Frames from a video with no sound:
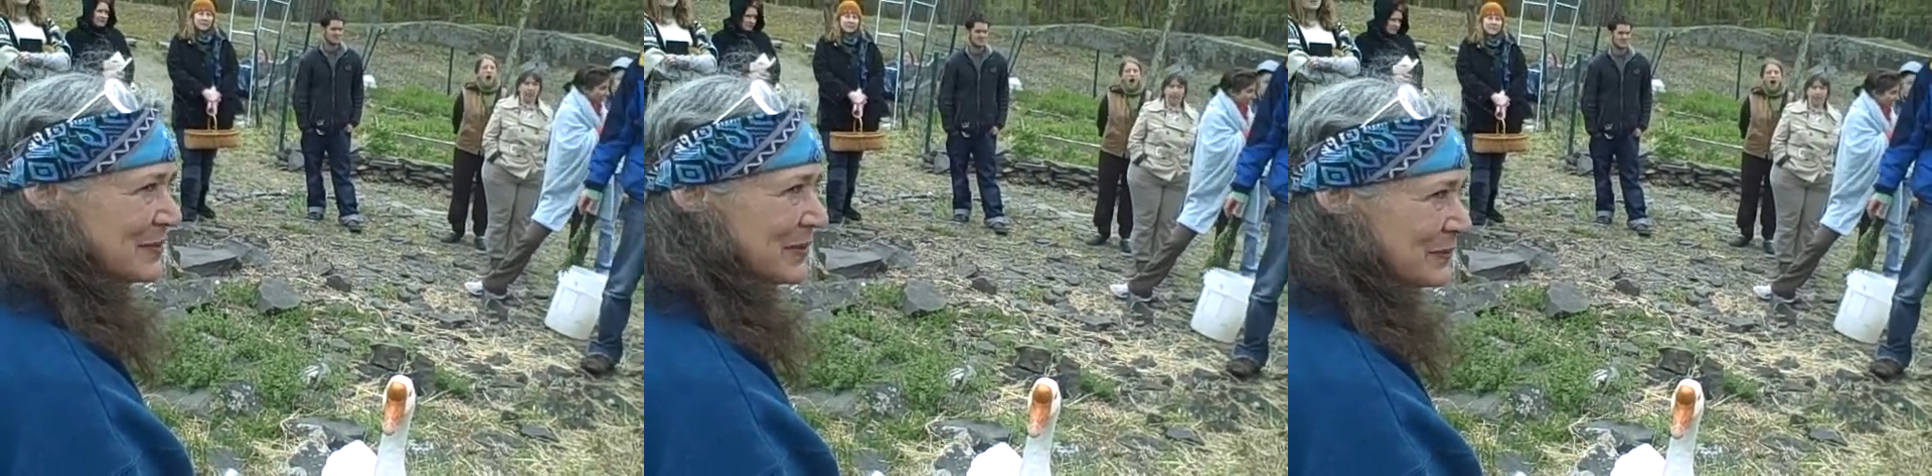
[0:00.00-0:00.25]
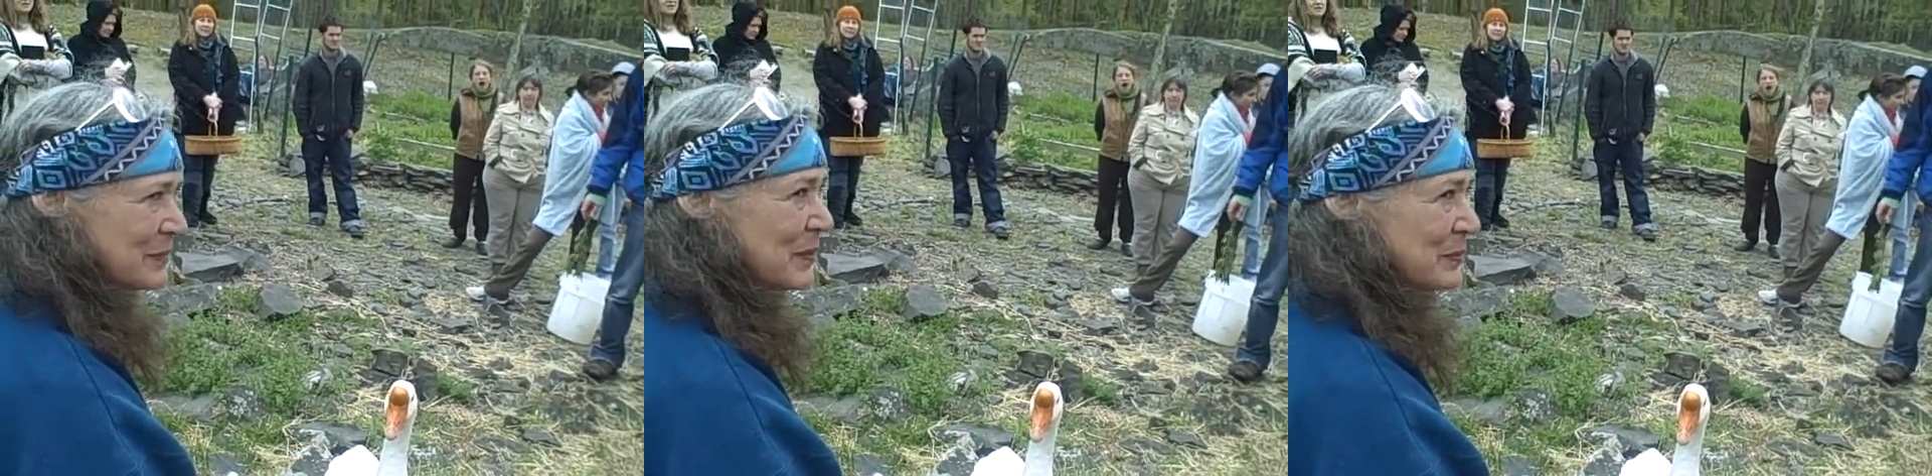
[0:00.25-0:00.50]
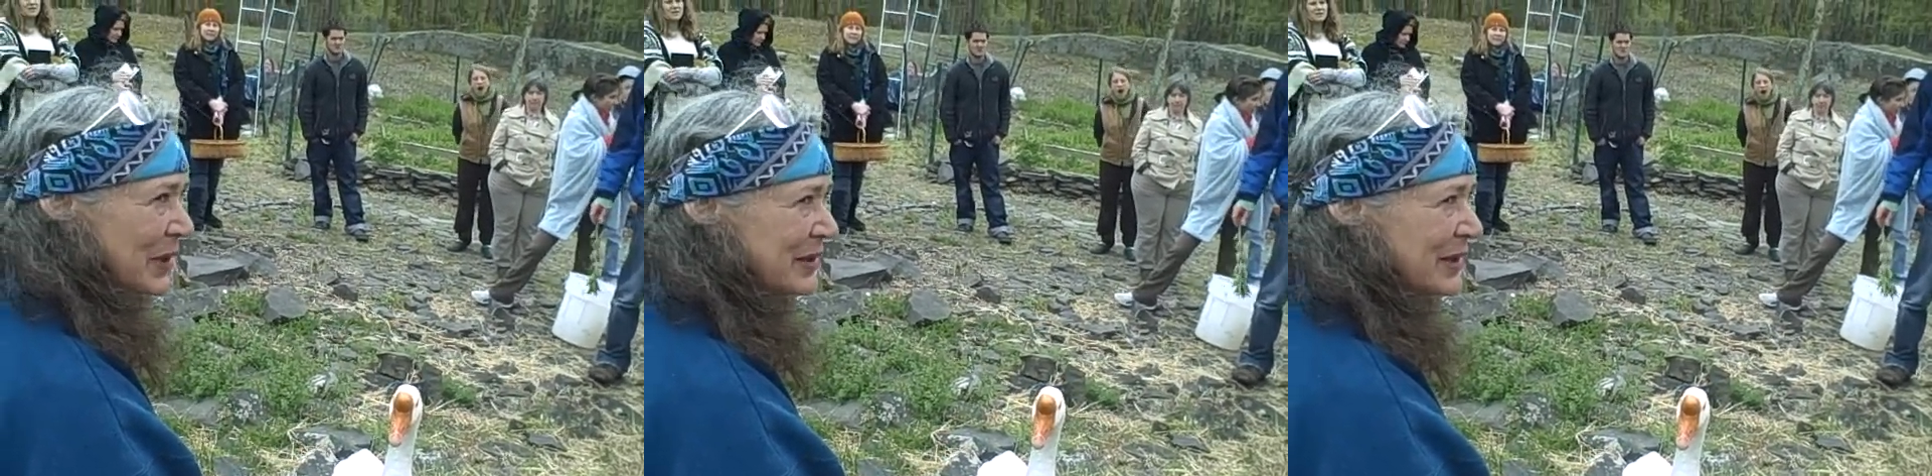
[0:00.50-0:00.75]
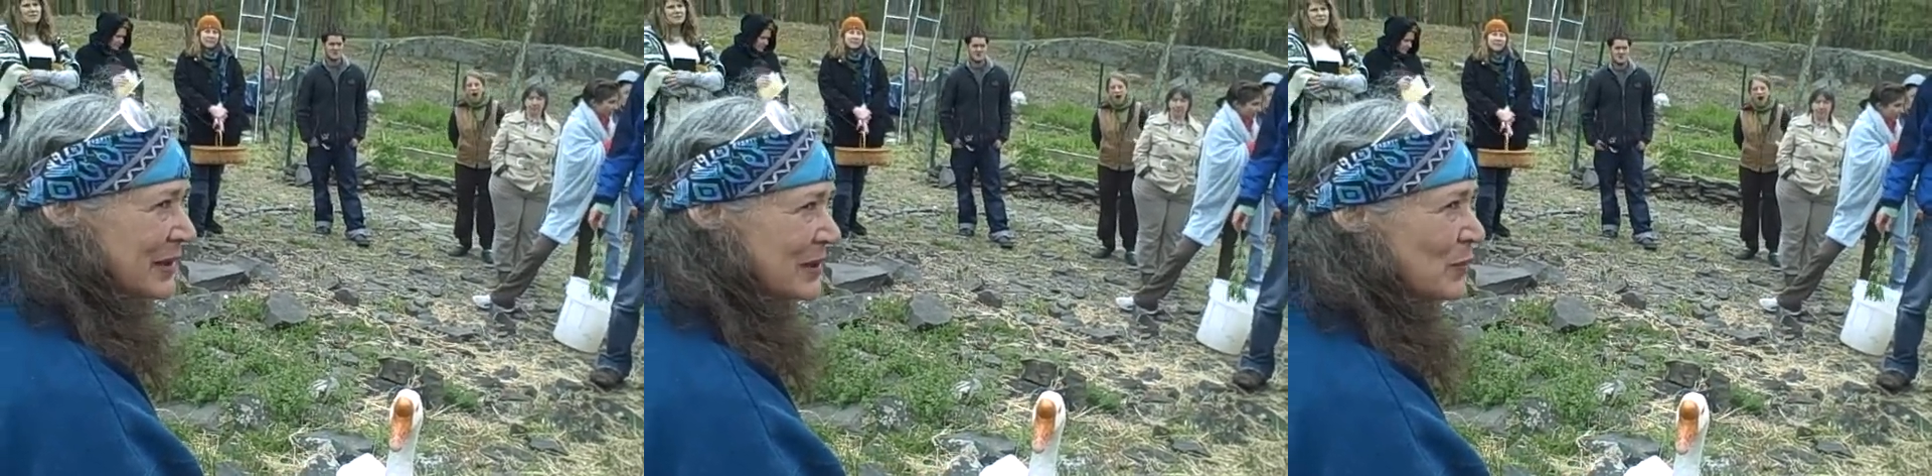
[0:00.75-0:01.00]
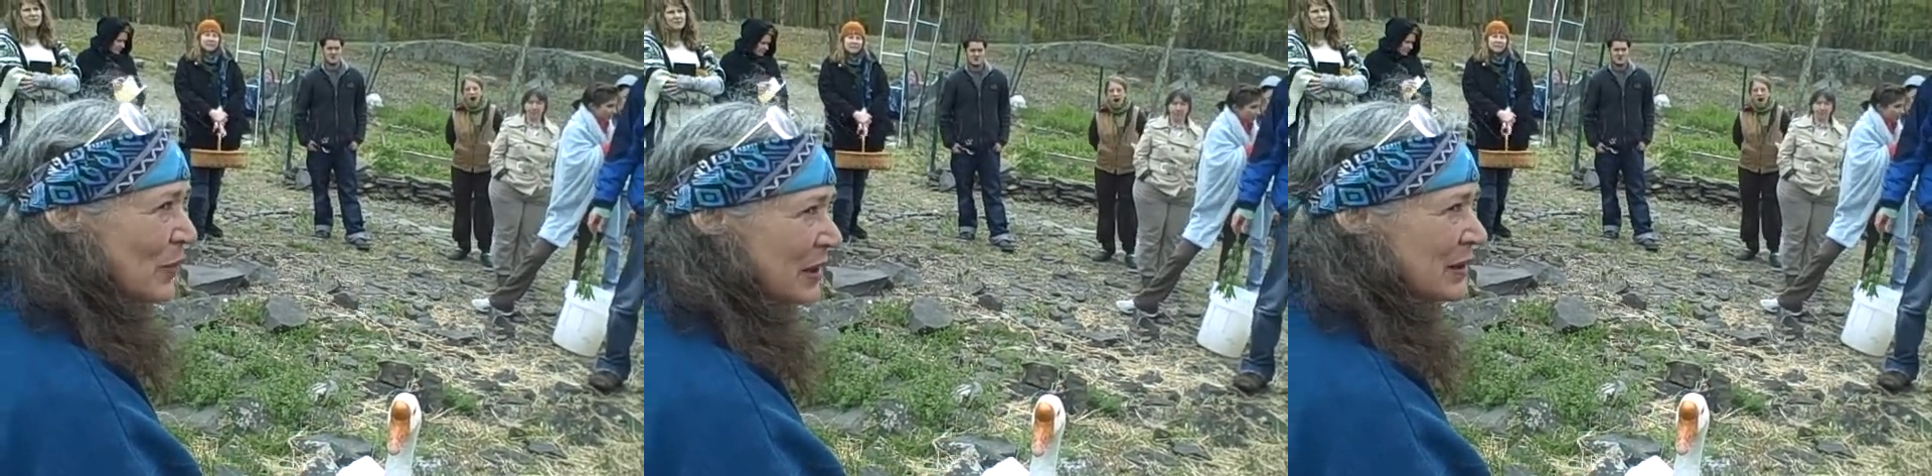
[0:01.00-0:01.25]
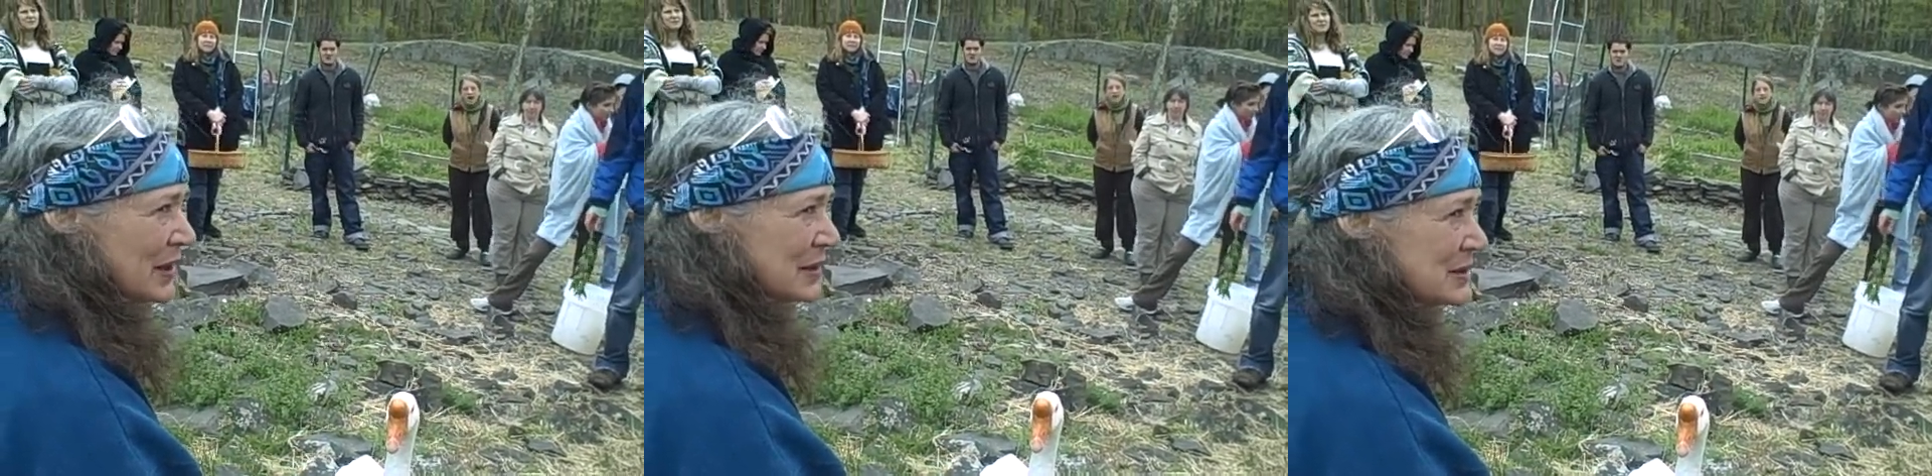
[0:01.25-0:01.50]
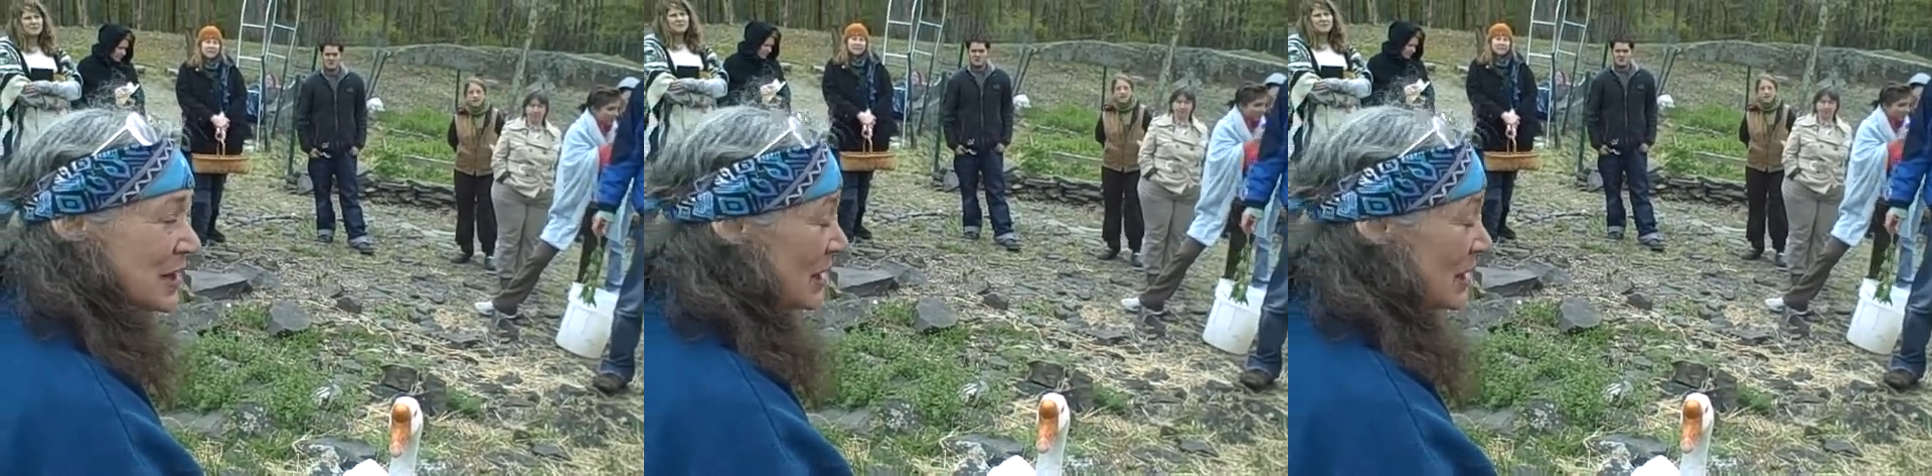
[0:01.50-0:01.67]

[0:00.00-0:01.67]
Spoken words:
Mary, remember how to get to the wild leeks?